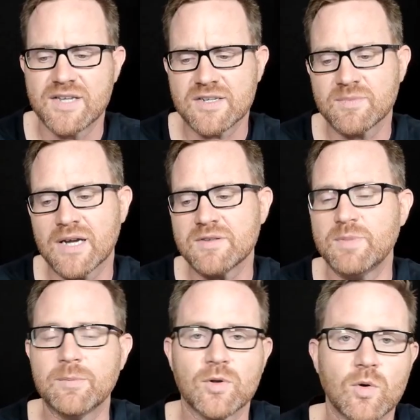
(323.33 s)
And sometimes
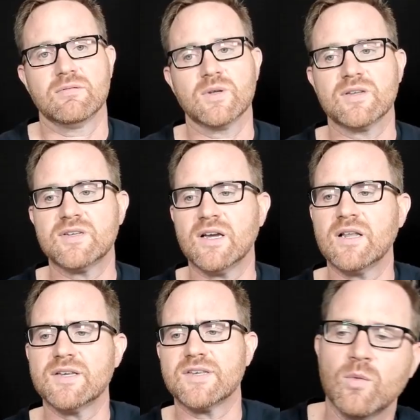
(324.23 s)
people, what they'll tell
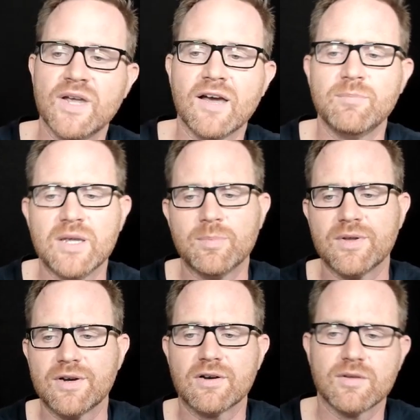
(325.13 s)
us is we have people
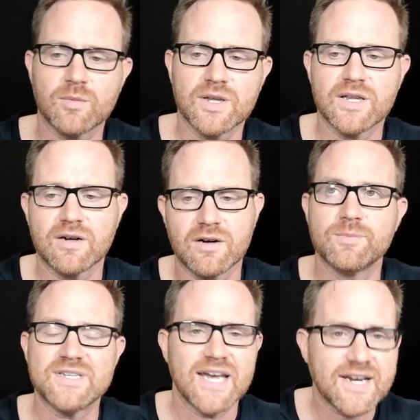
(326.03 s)
here that really
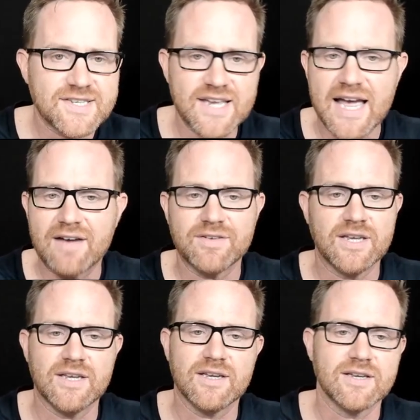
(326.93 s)
aren't tech
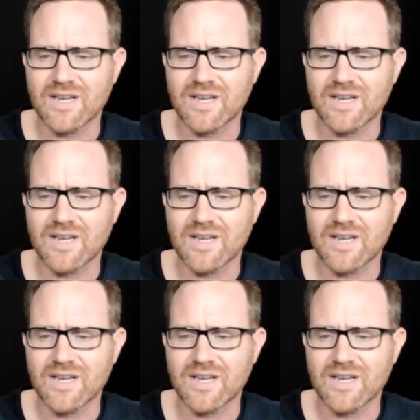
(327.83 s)
savvy and